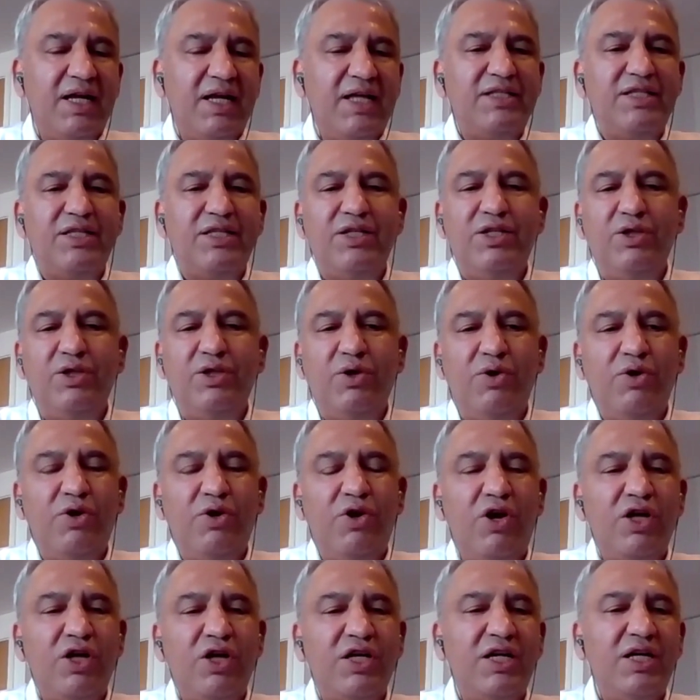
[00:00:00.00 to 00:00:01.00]
It's no
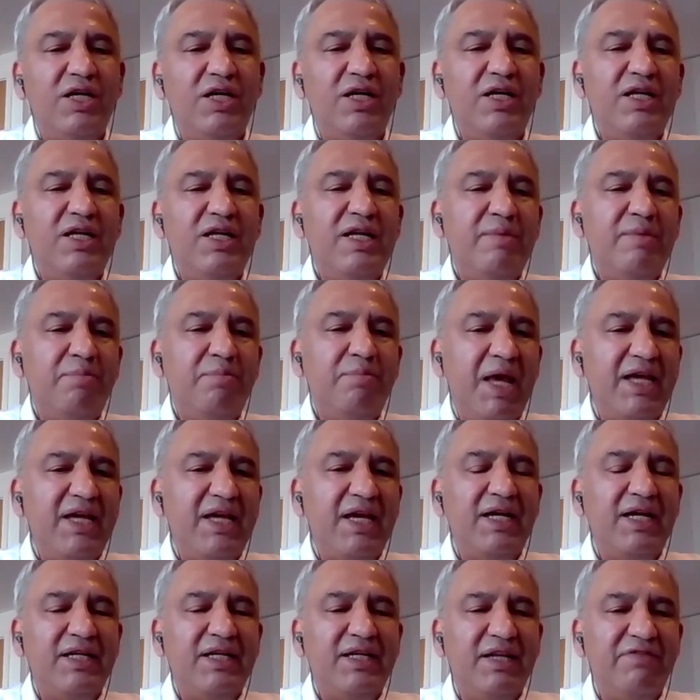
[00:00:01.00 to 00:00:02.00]
longer
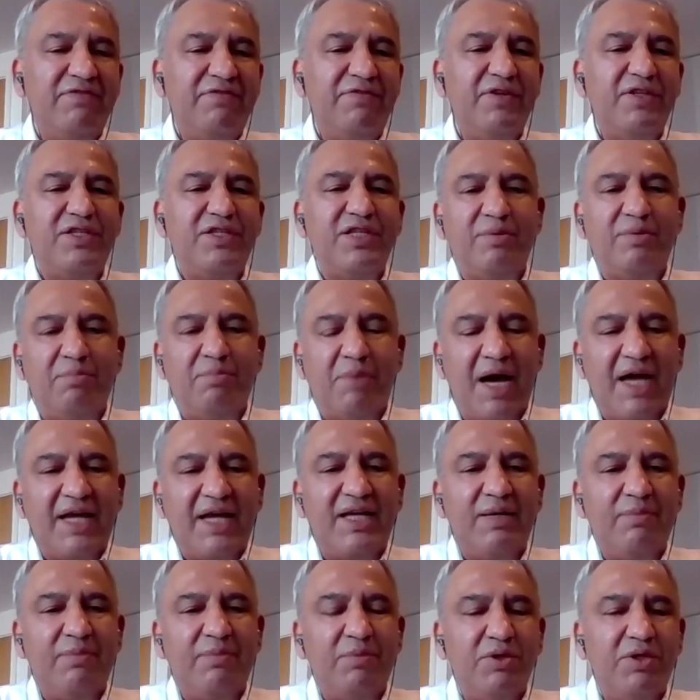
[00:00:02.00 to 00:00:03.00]
making a difference in my
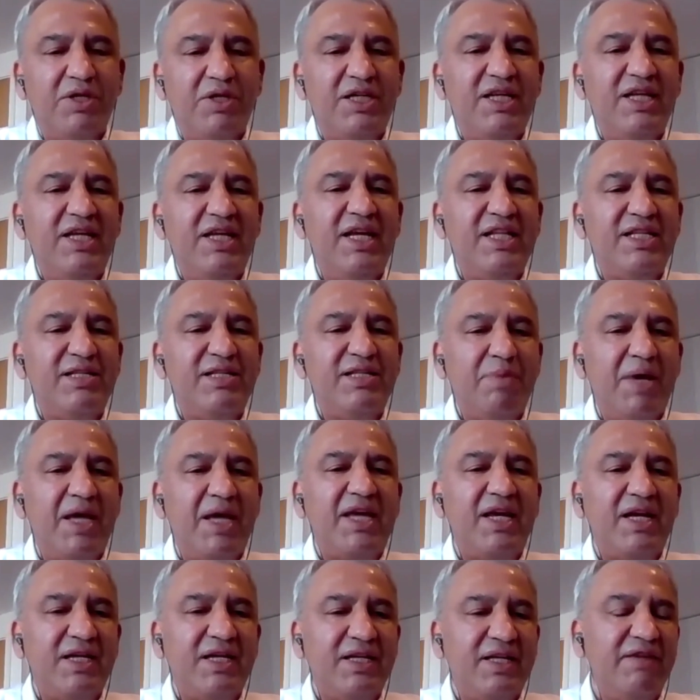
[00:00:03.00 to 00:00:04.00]
community. It's
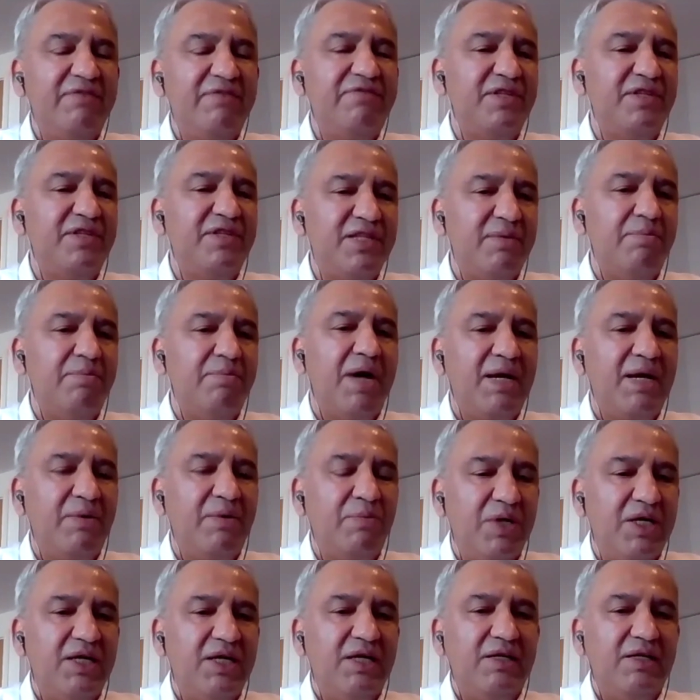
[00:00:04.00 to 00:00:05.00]
making a difference in my
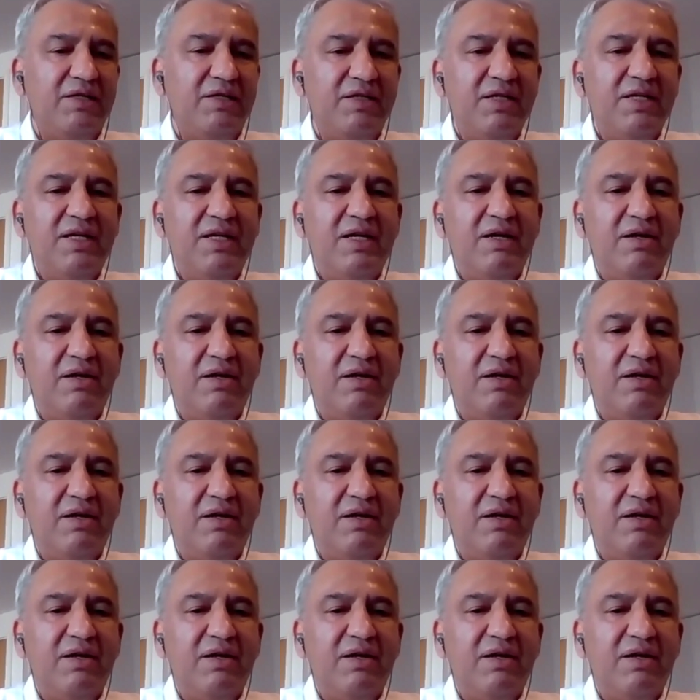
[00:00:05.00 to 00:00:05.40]
world.